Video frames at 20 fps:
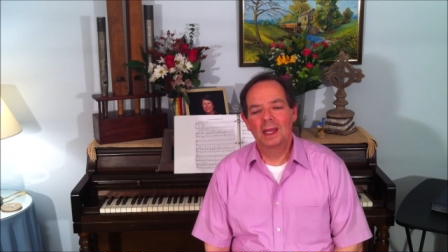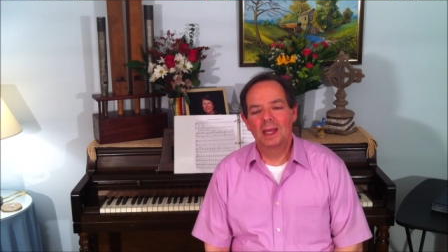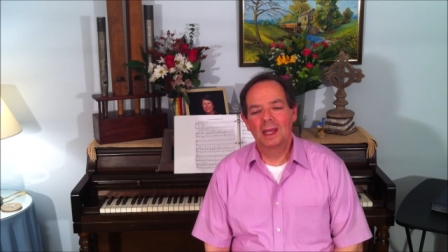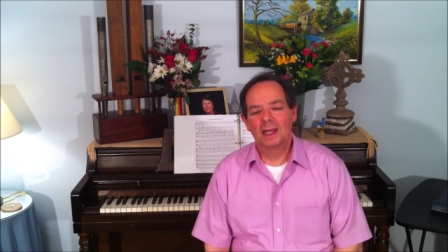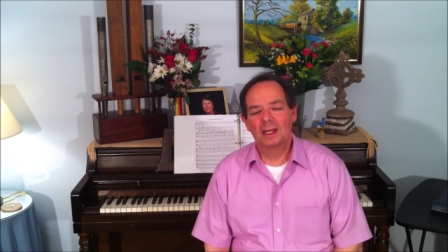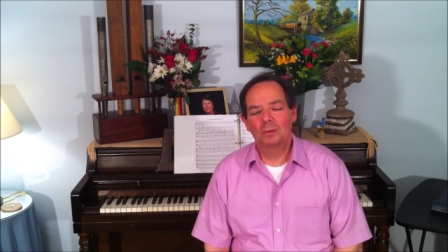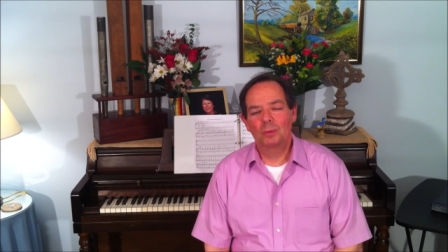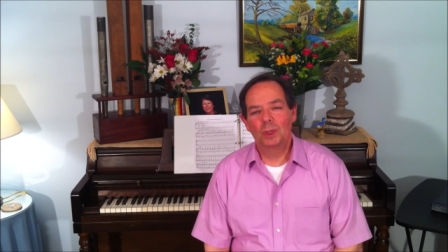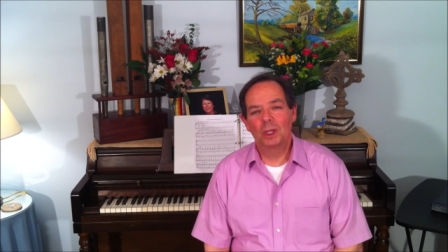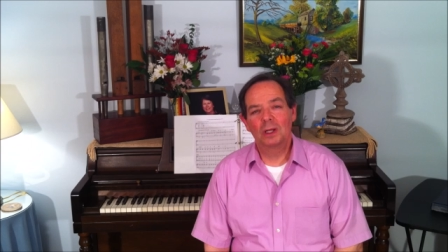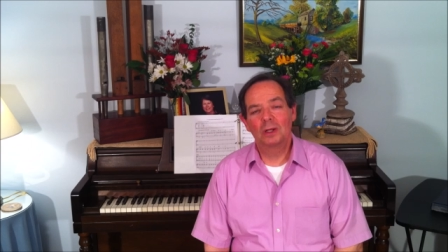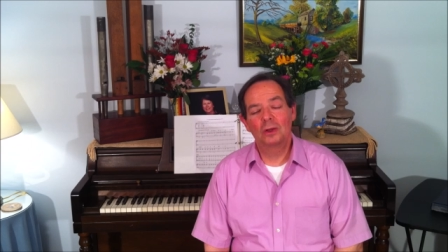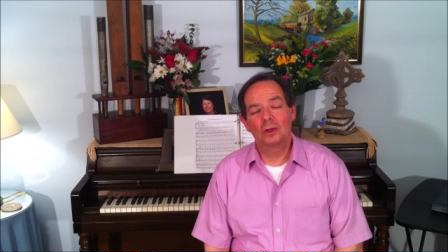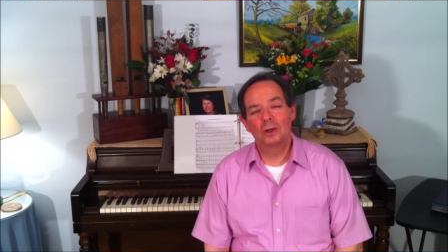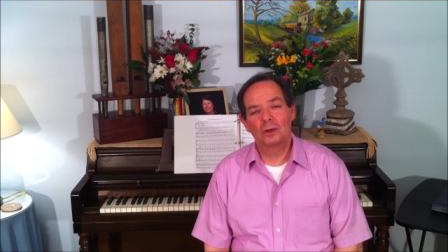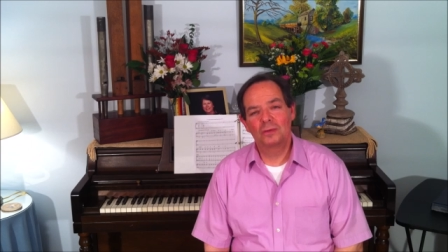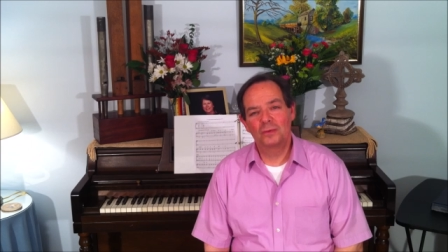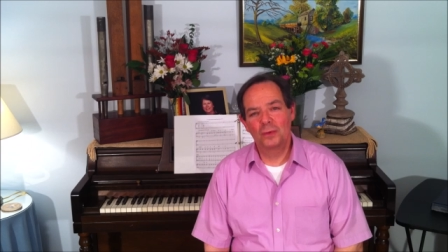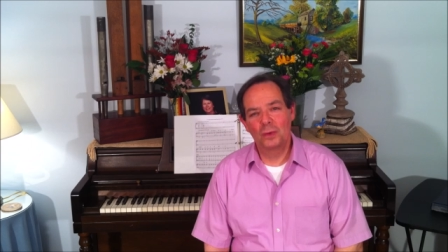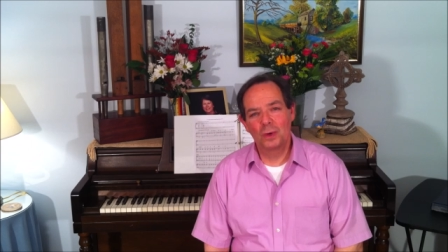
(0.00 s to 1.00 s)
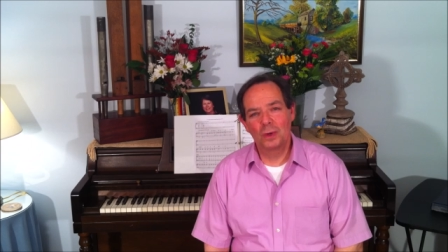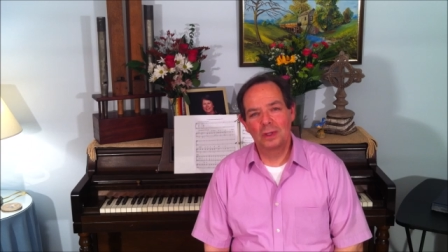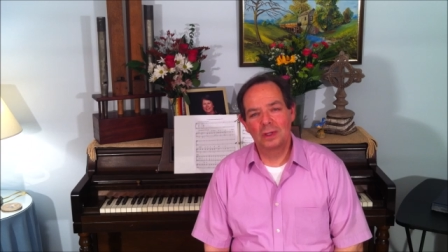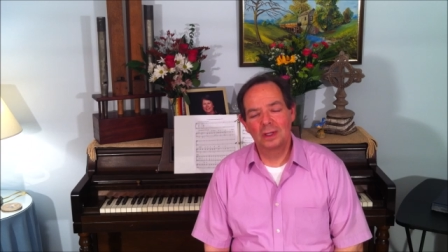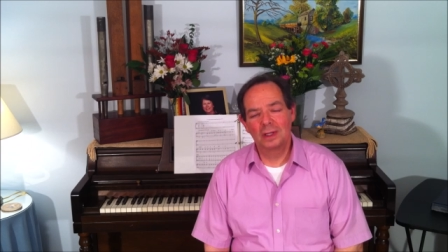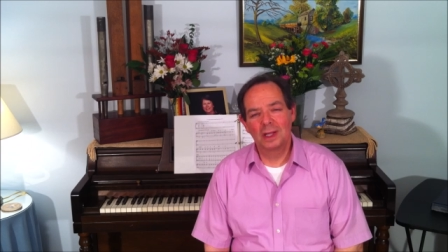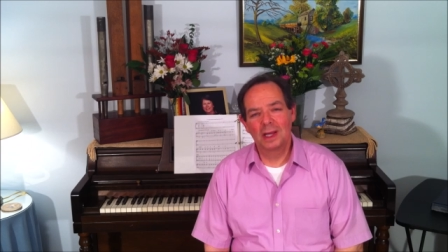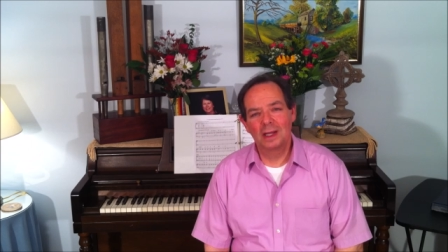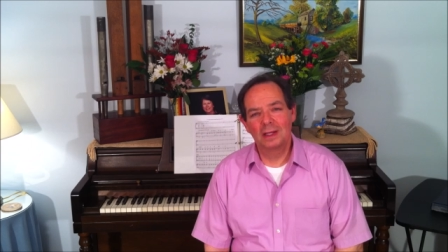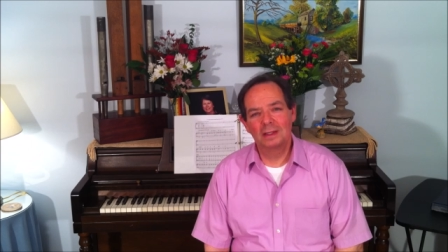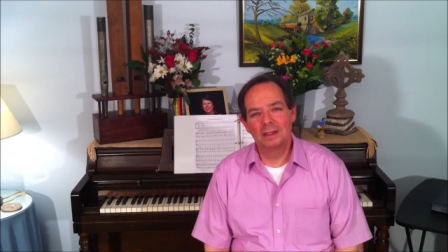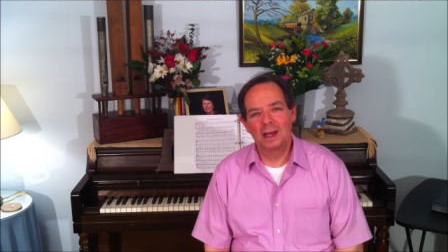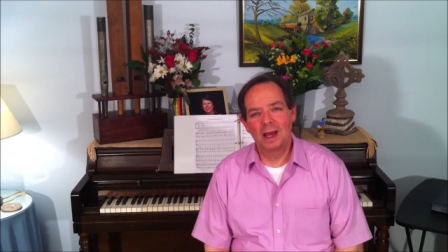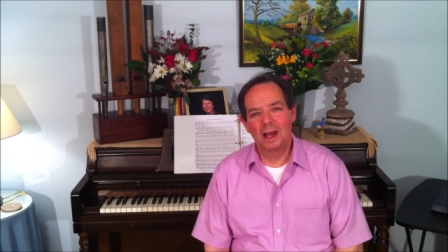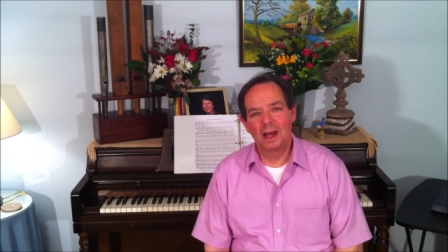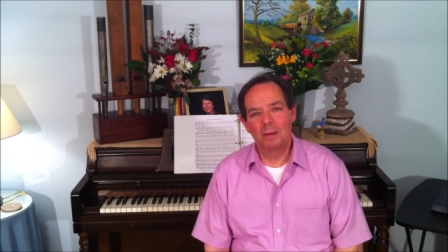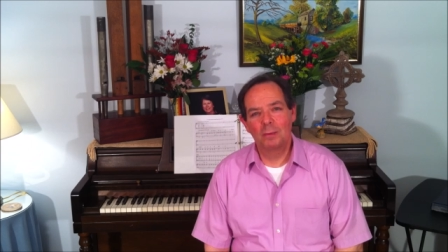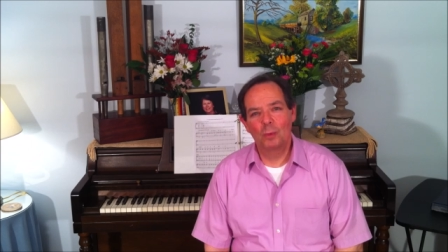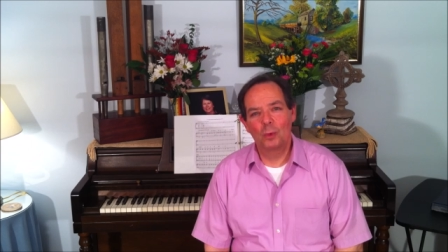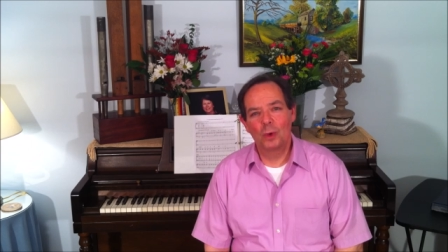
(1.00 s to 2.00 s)
and we look forward to that
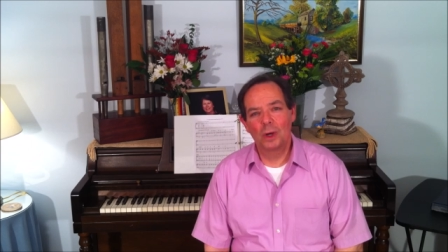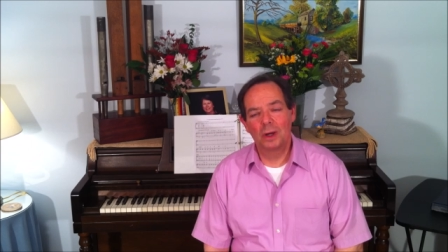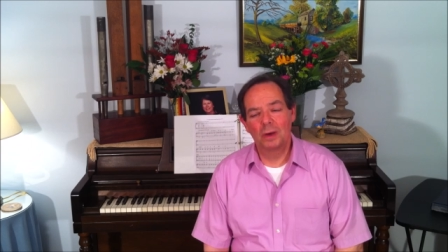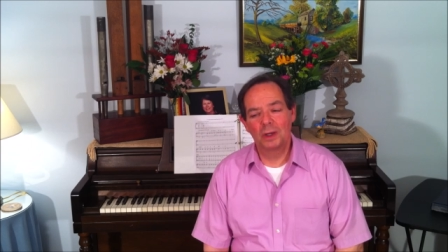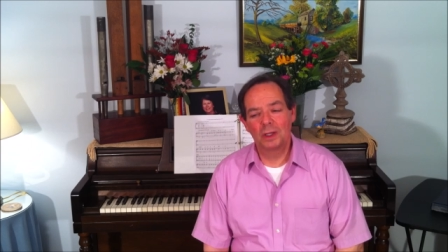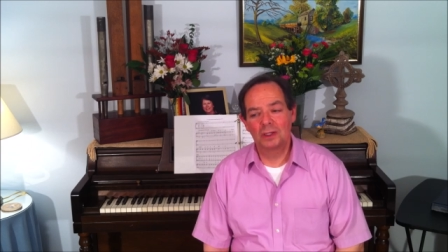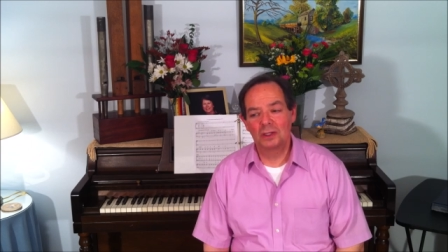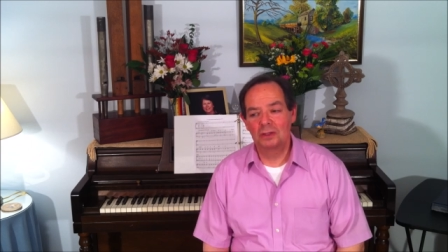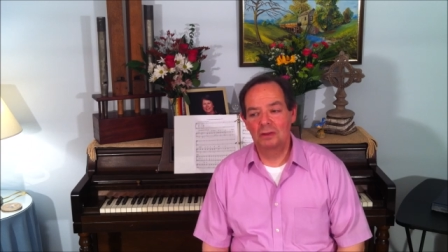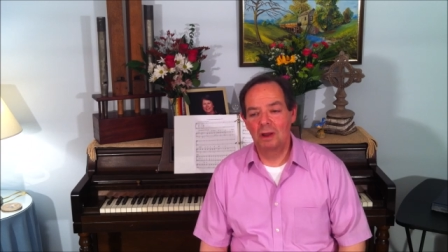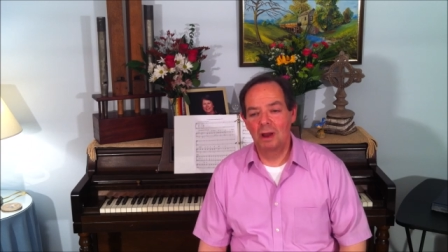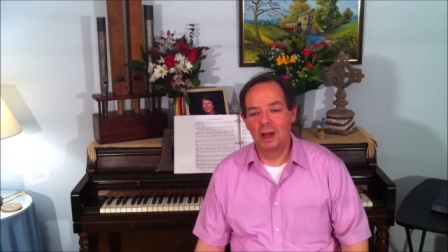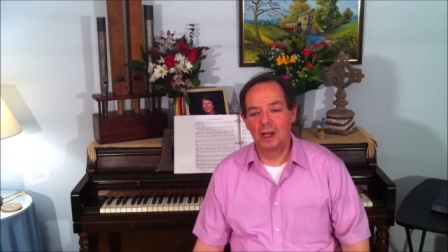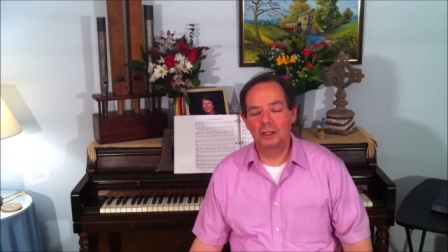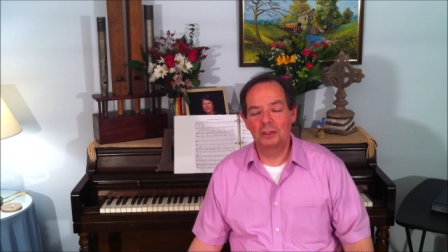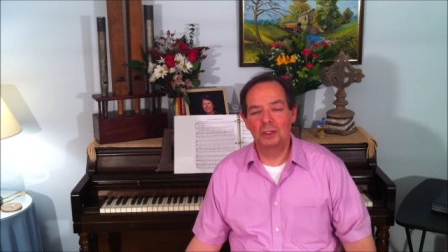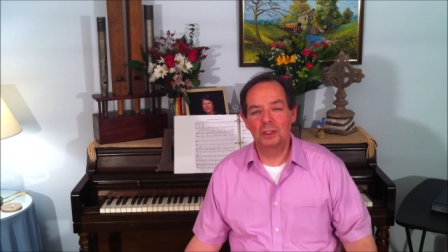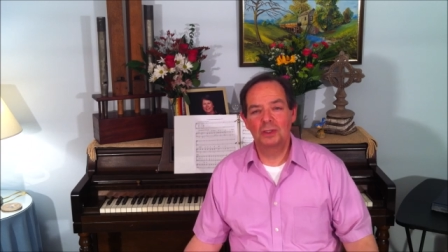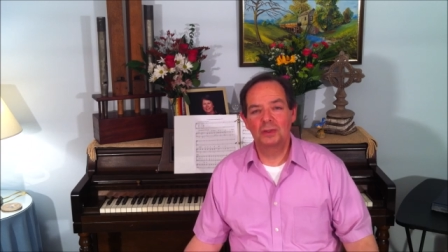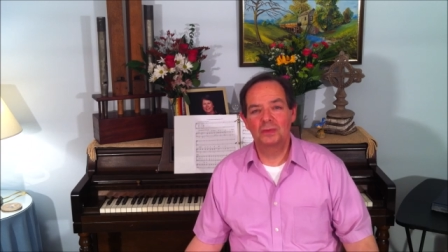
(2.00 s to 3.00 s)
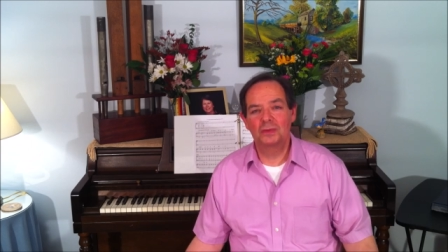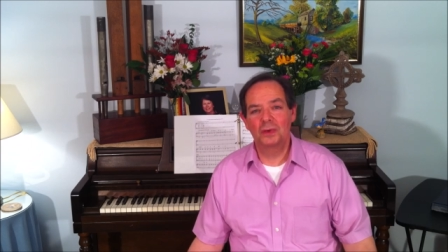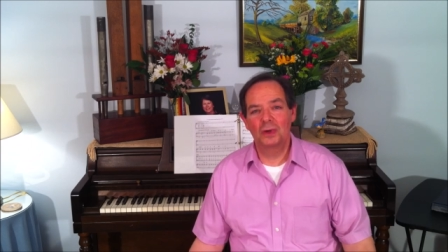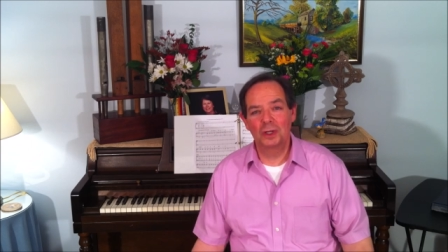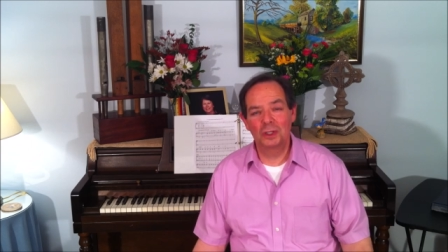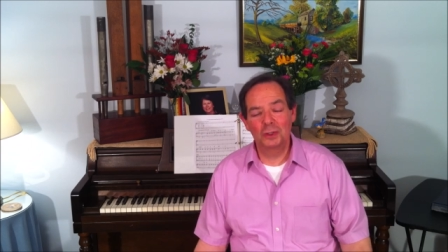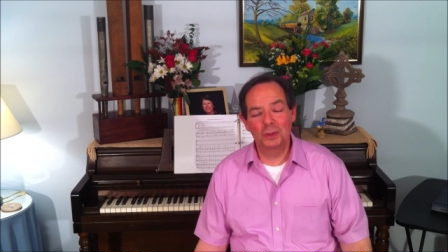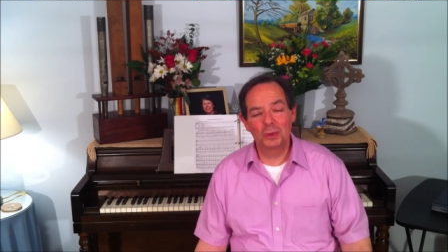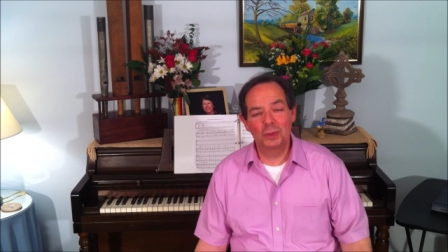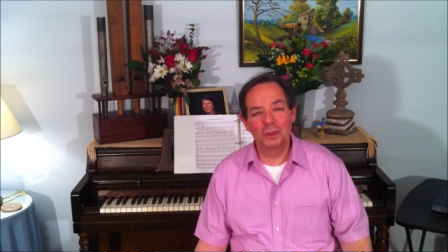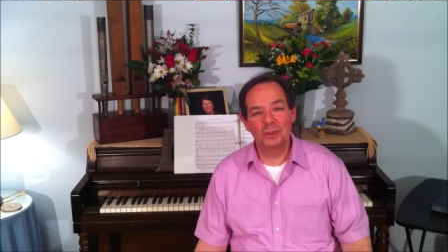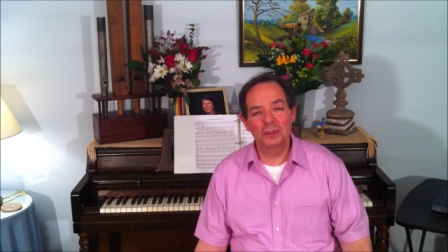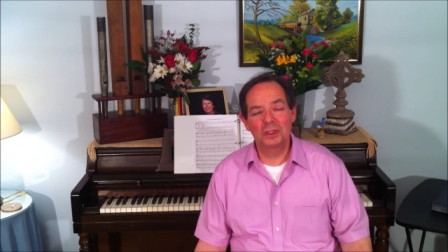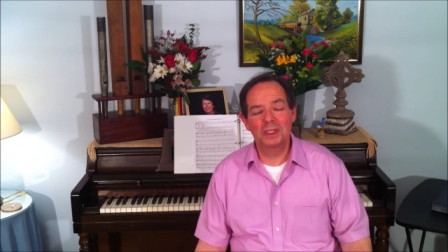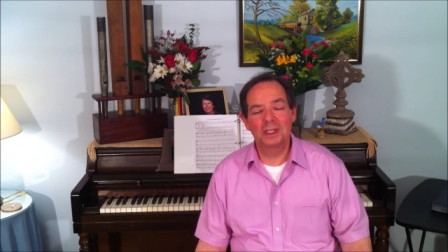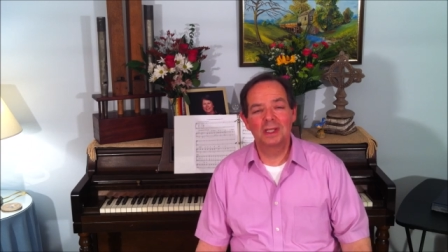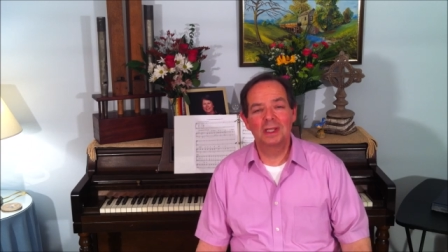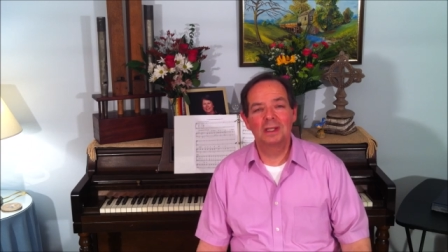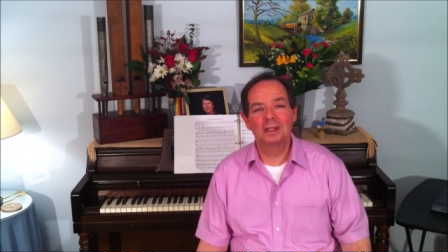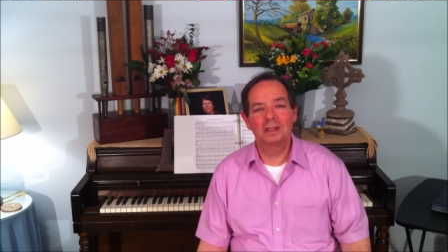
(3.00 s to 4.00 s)
time where it's not just virtual
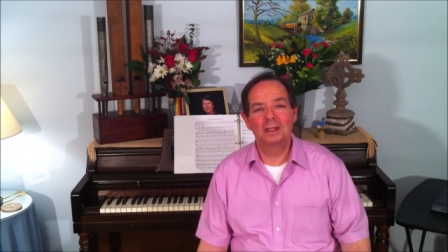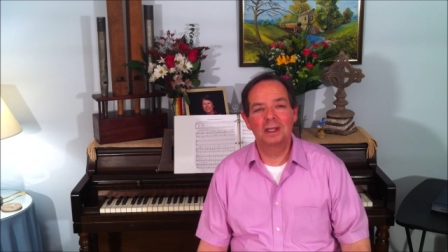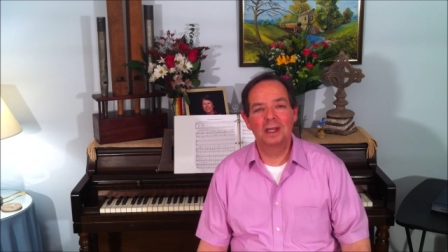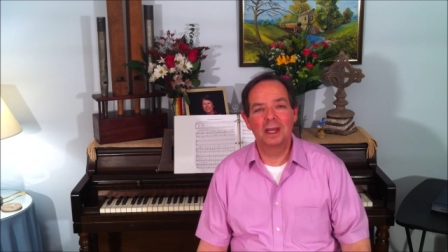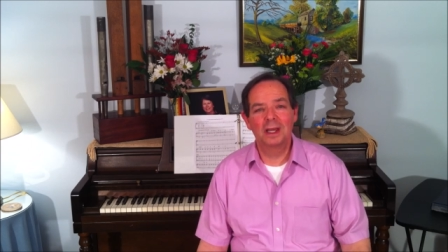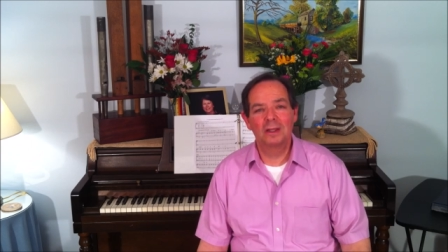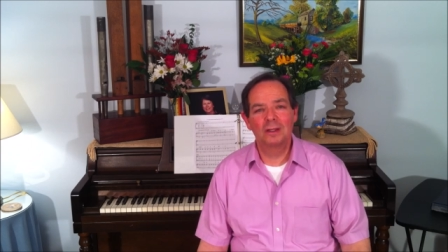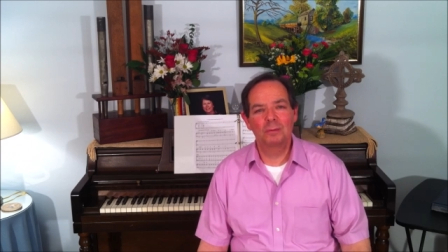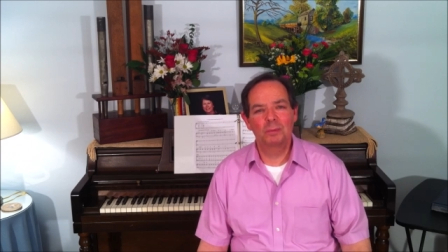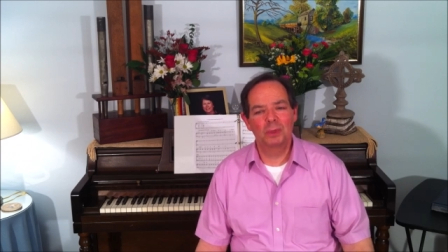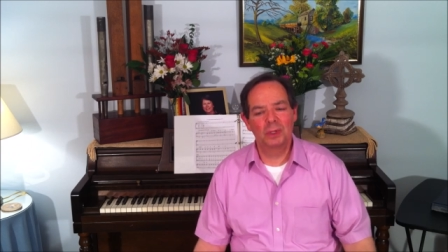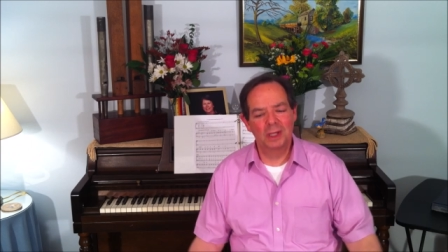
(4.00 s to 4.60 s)
singing together,